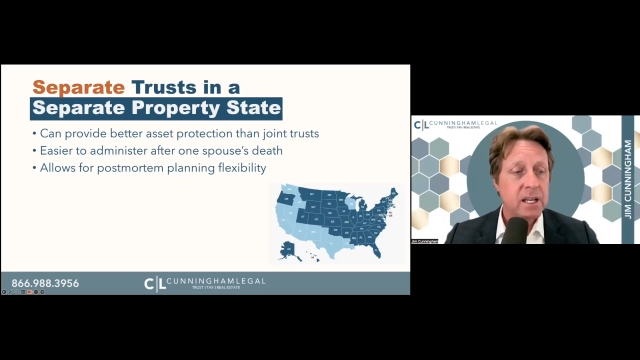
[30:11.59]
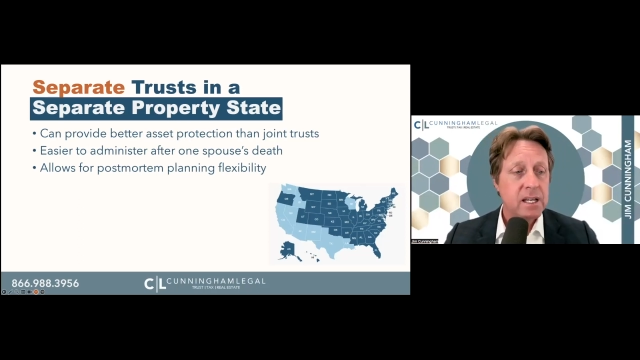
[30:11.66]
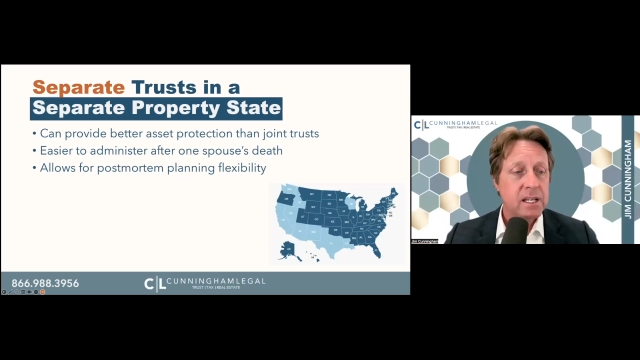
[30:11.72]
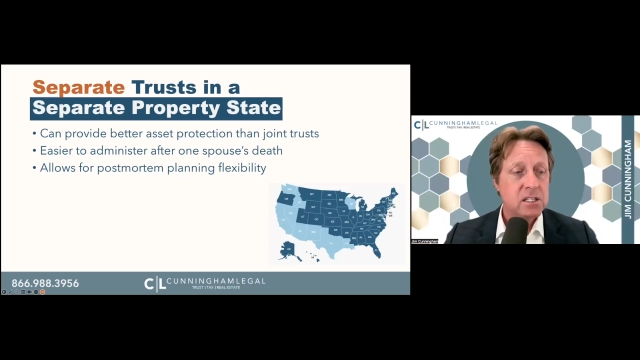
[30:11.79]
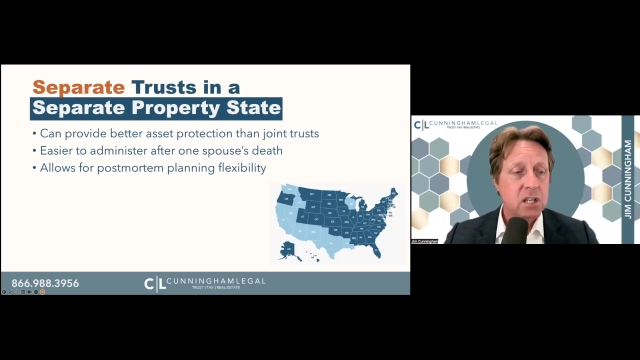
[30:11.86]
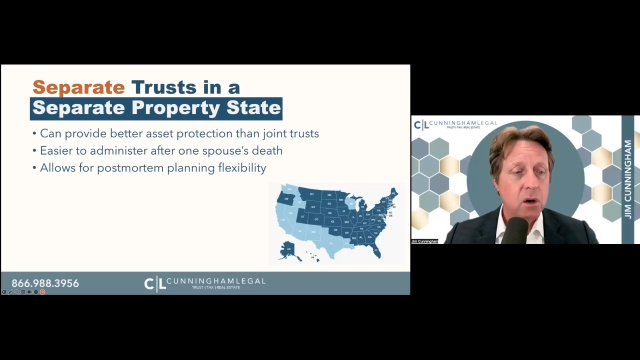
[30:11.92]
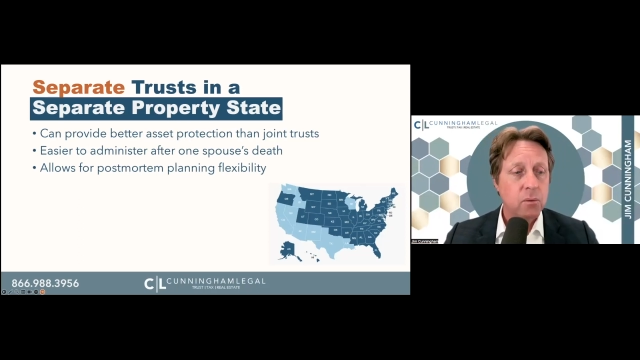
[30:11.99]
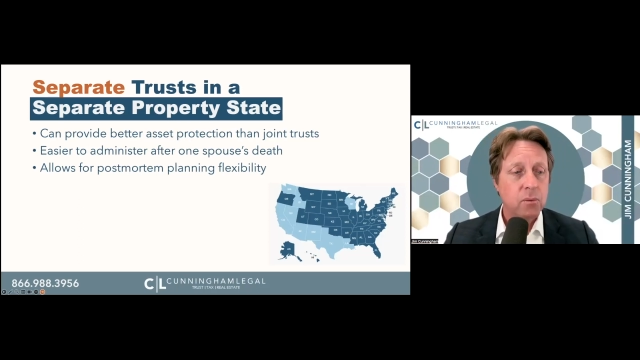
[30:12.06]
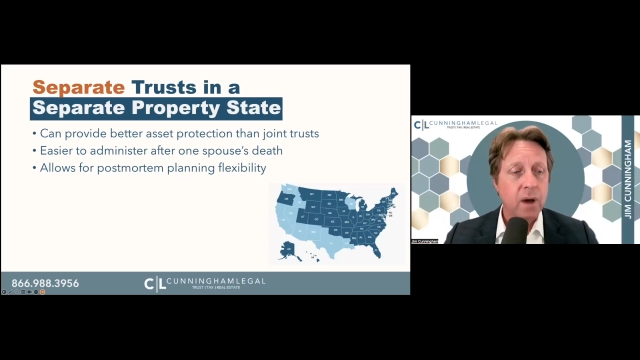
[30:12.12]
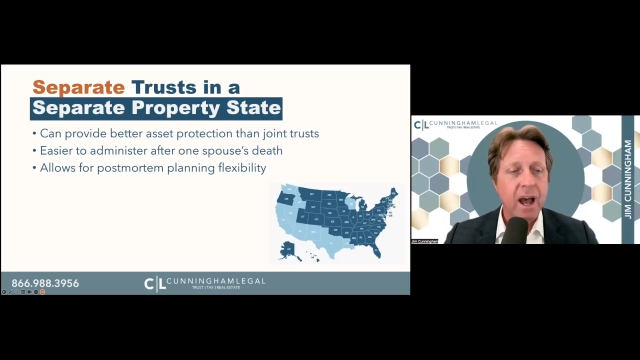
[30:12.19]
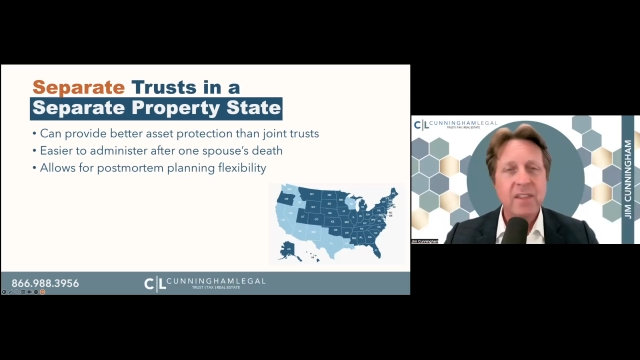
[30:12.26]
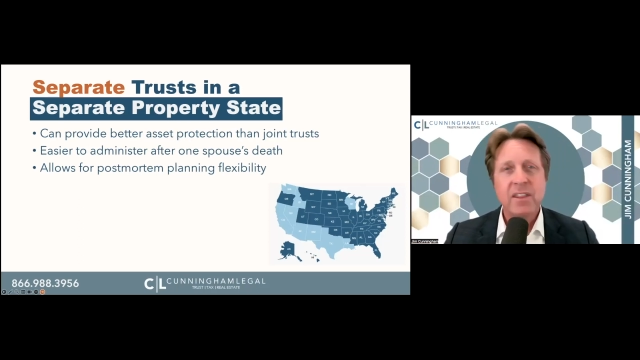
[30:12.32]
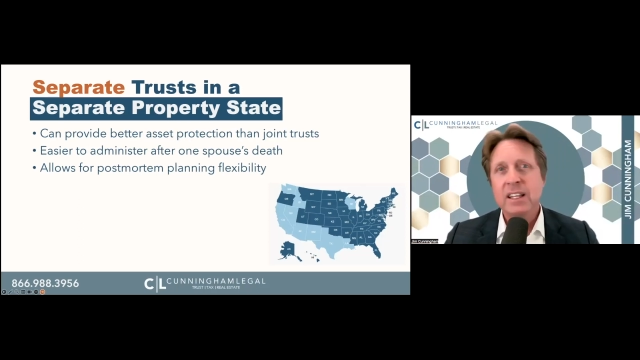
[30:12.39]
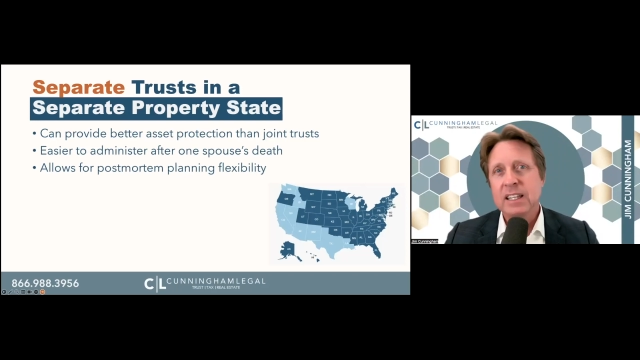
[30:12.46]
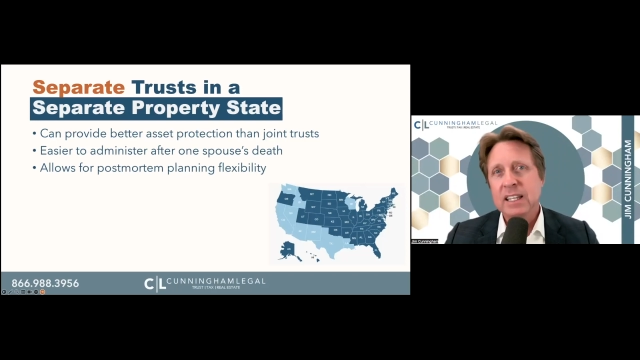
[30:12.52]
So I
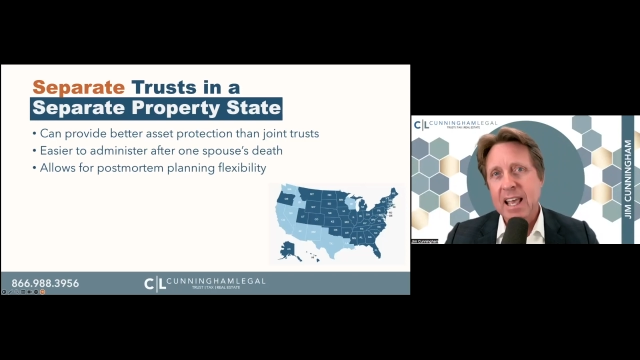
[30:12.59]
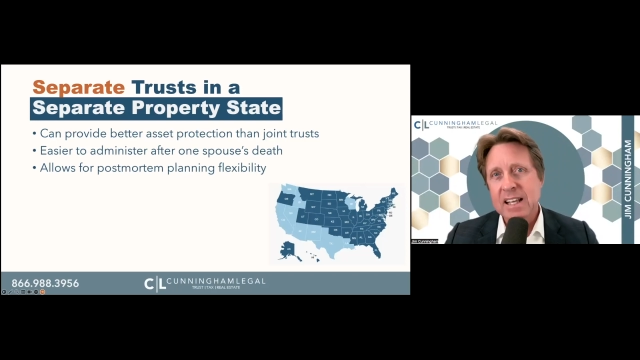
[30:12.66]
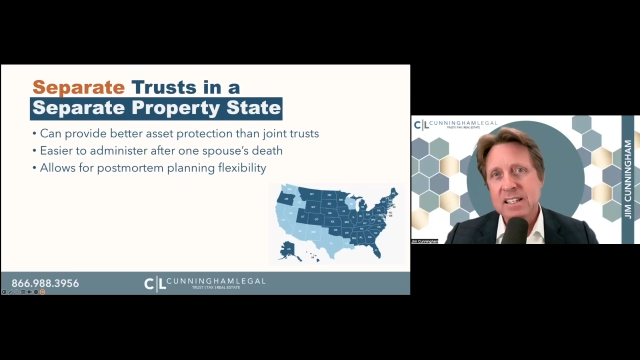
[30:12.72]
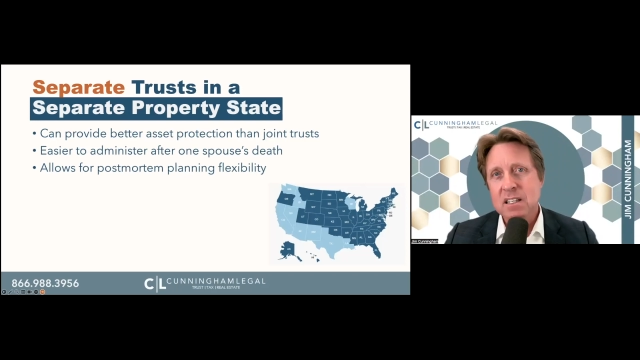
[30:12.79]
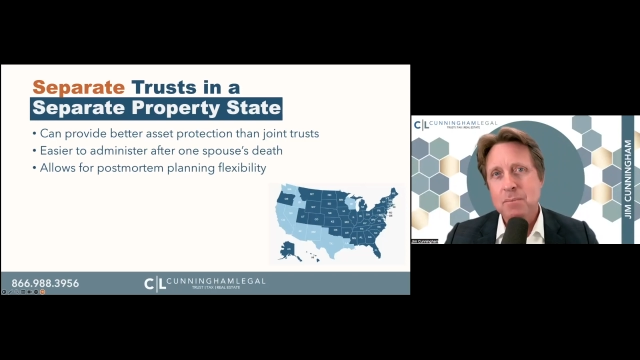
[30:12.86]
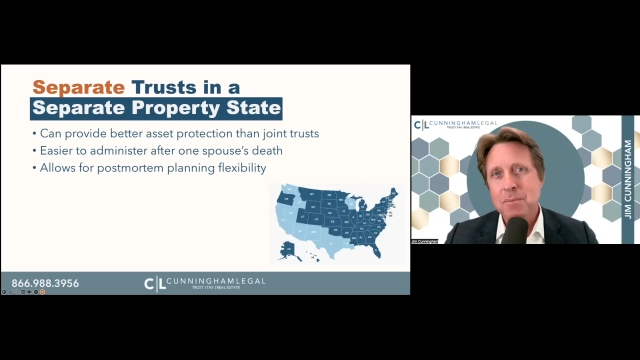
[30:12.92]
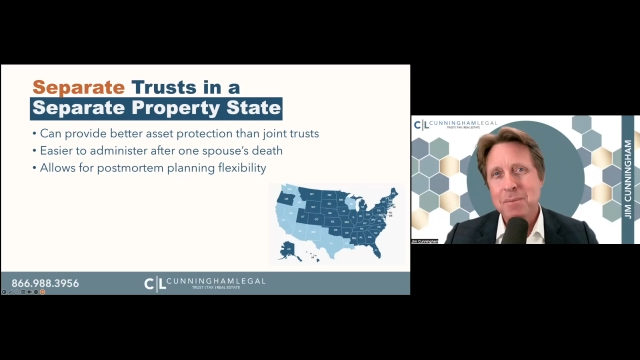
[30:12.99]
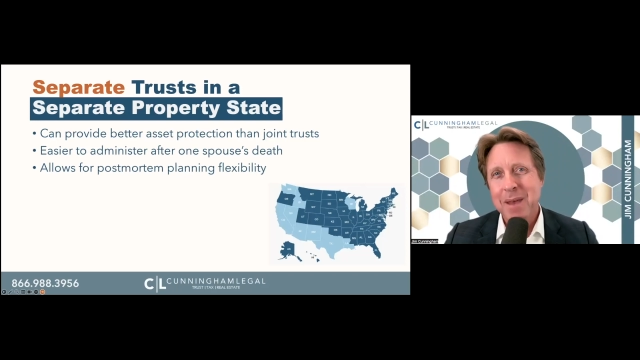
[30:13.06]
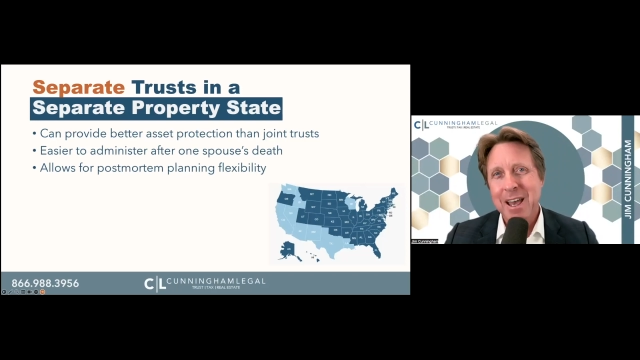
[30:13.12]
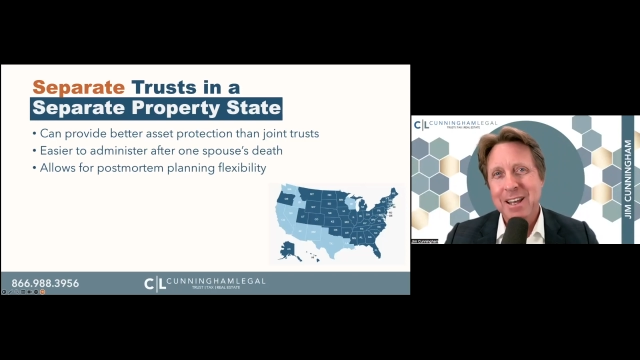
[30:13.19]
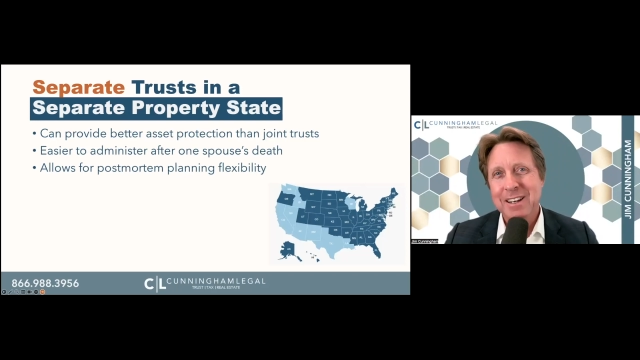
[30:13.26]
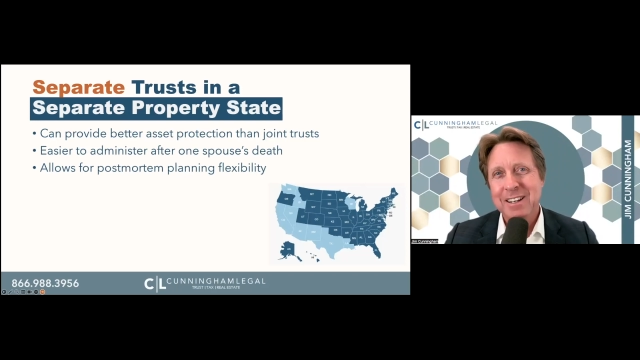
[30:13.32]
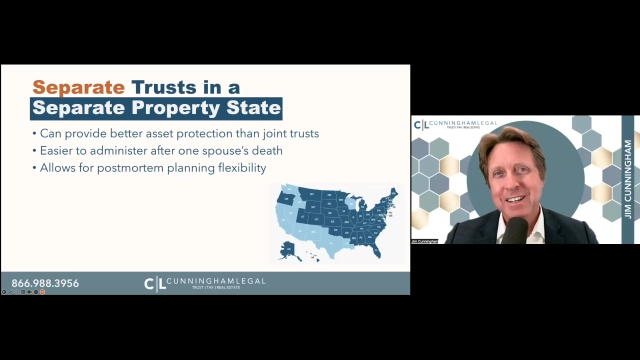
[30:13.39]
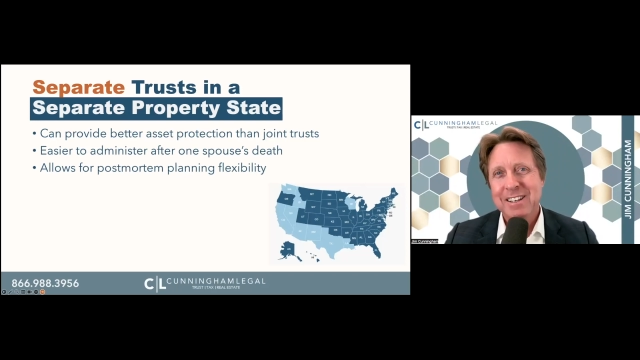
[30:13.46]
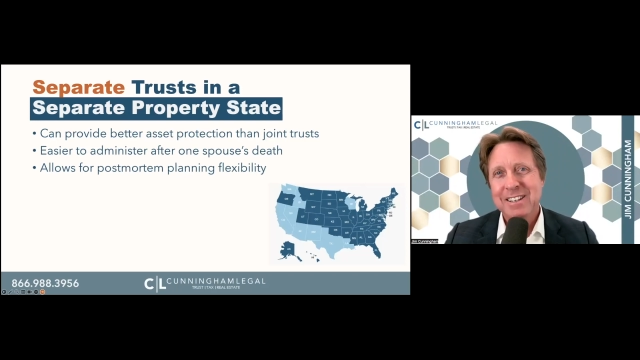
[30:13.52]
think the case can be
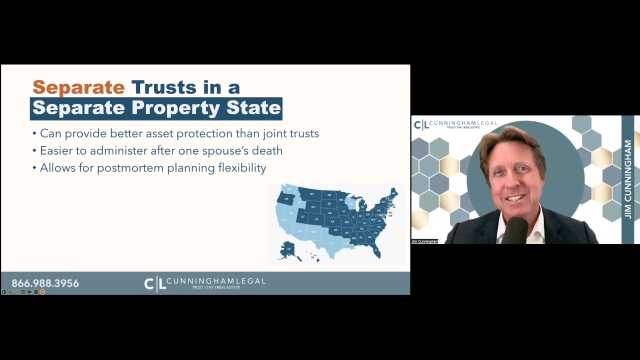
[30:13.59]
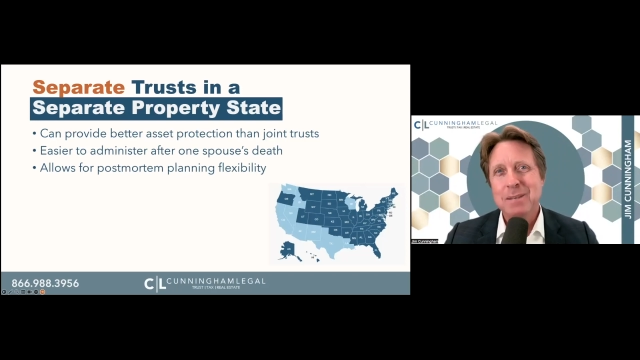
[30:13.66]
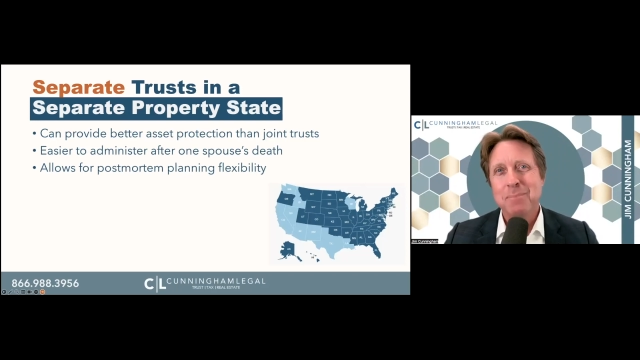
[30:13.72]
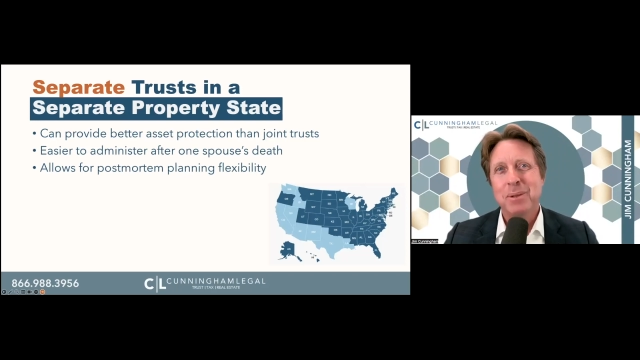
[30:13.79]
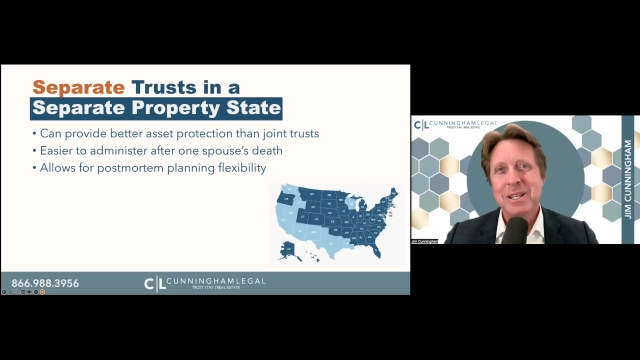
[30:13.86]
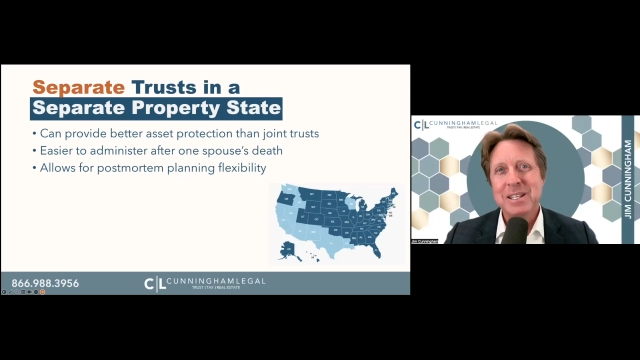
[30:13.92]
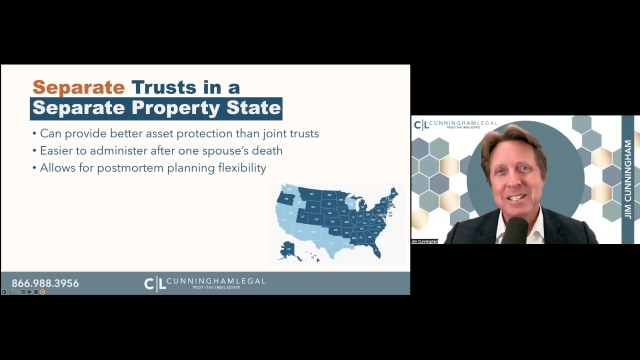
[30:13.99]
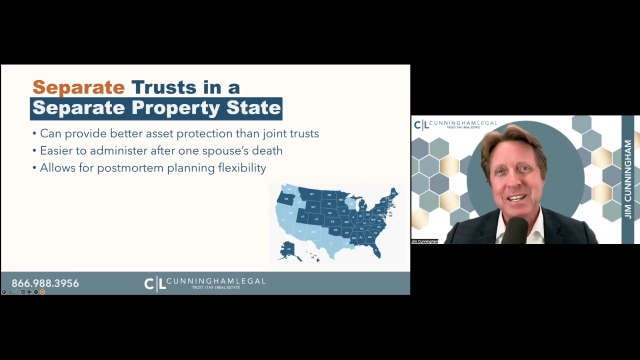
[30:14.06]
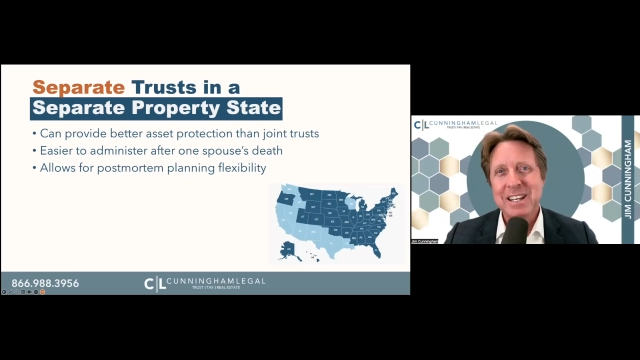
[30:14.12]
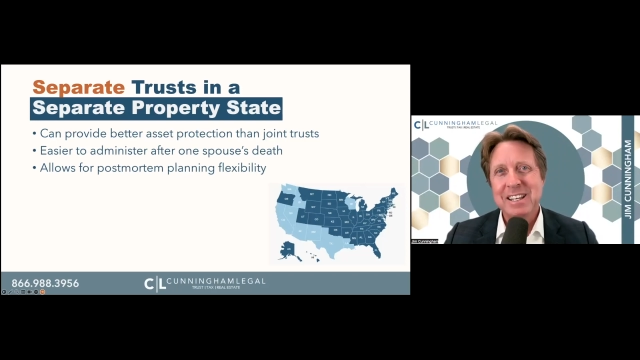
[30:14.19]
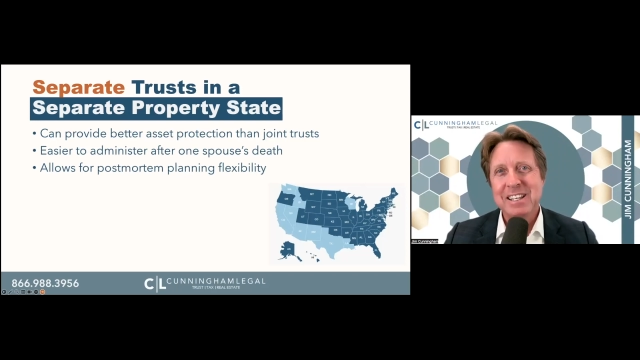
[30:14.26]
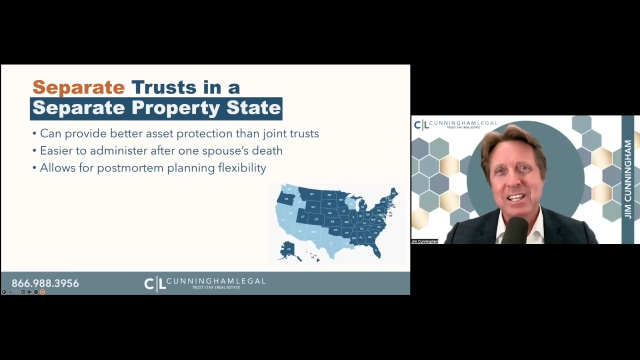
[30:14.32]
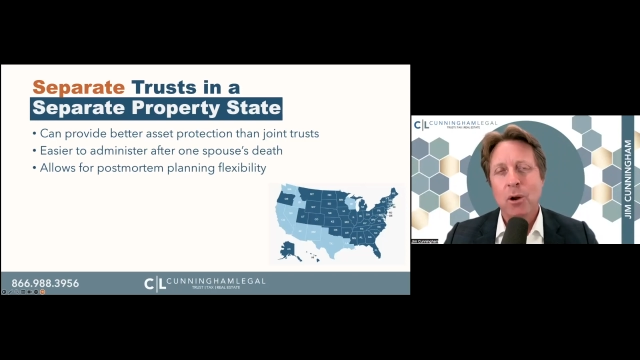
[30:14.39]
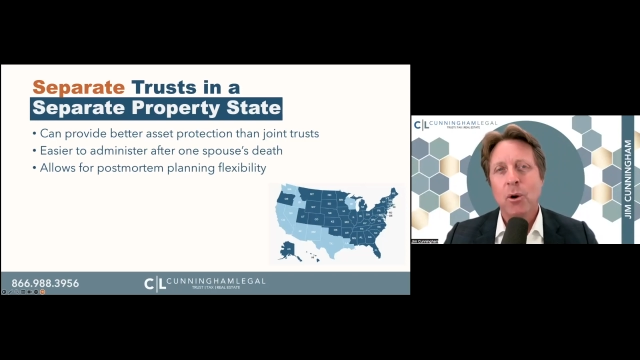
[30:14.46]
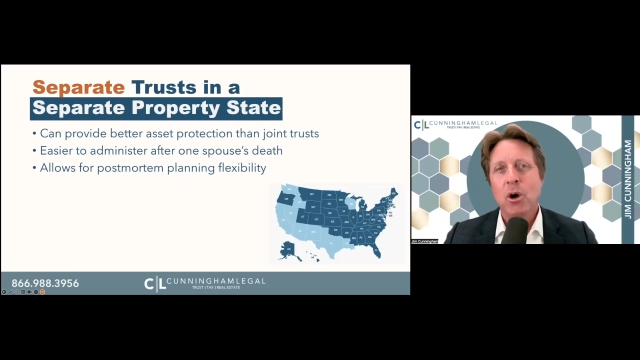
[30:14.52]
made. Simplicity,